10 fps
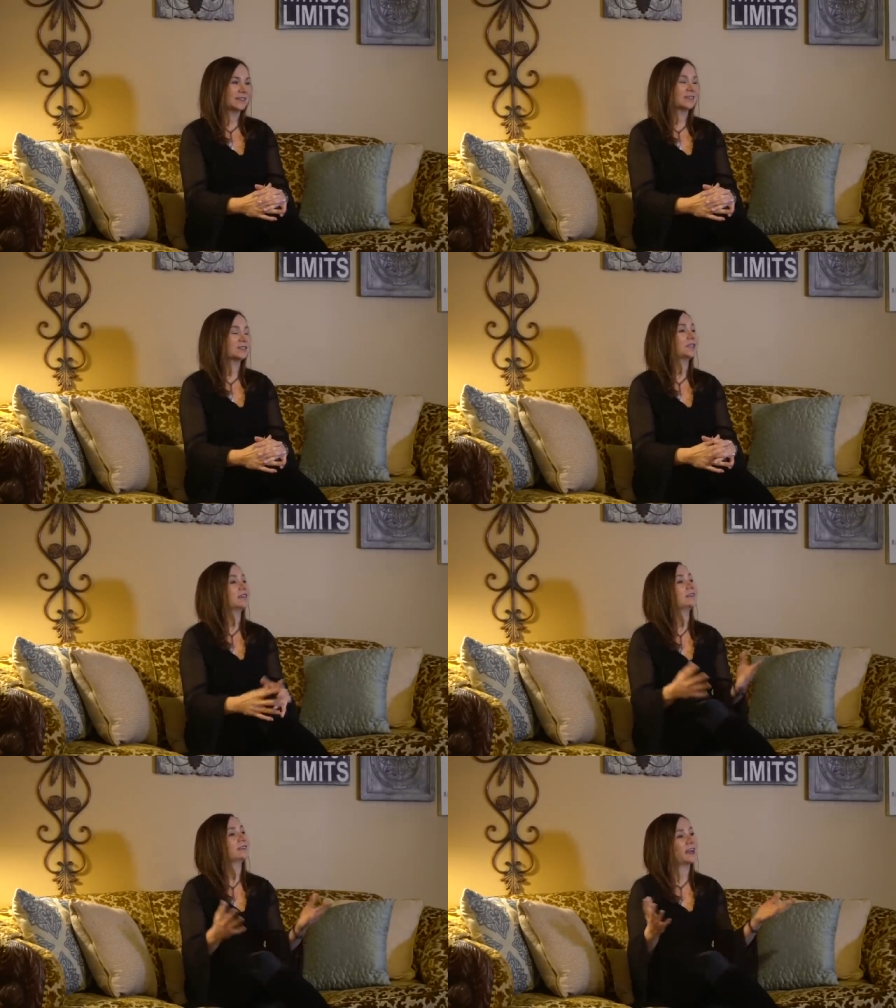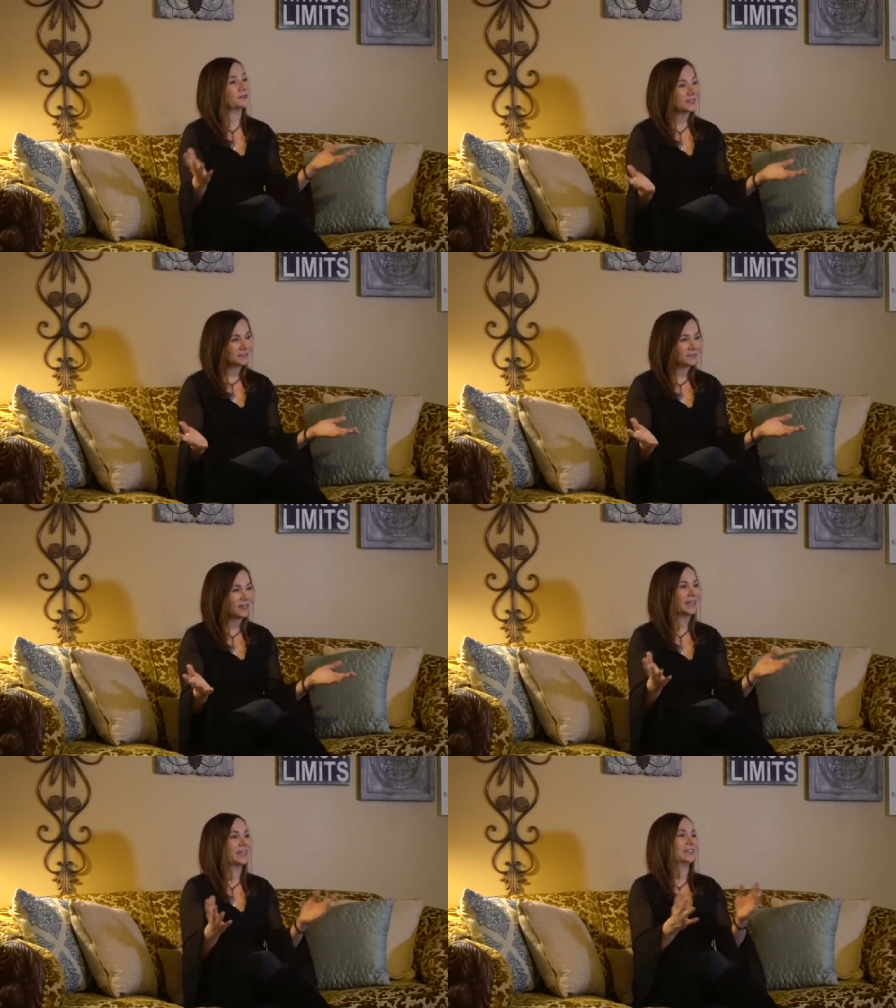including the Council of
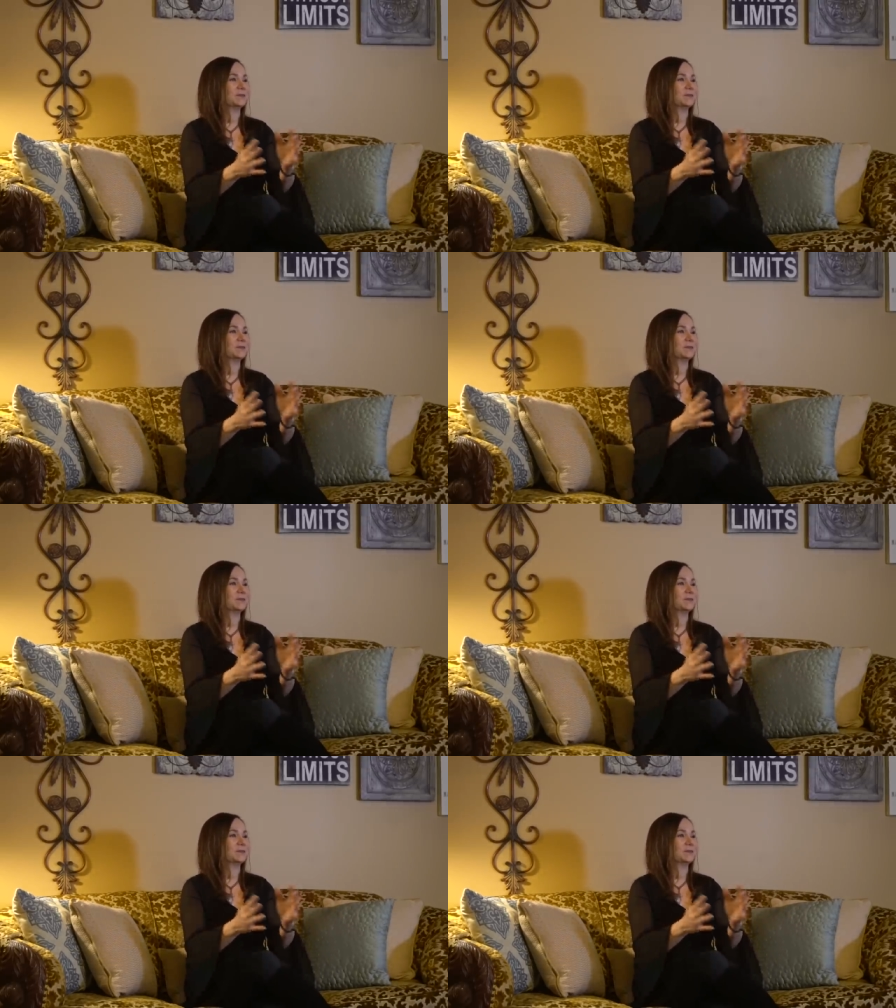Light,